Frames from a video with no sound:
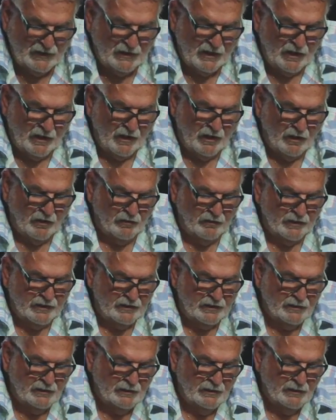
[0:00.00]
You know,
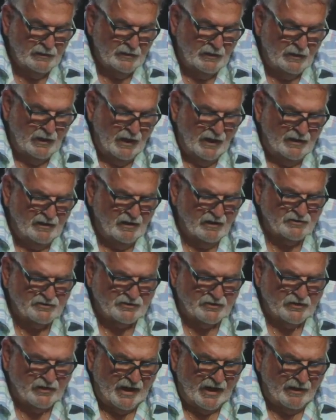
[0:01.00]
and
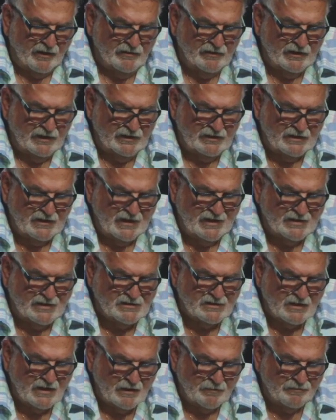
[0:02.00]
also how it
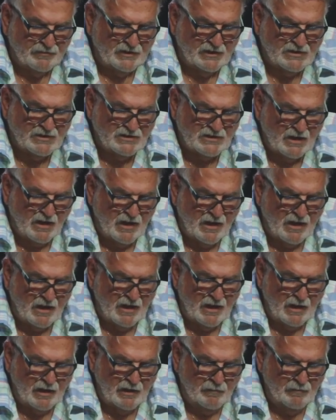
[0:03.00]
takes up the
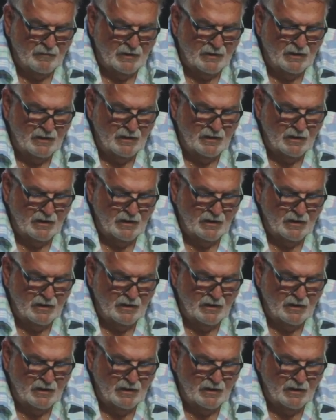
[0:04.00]
time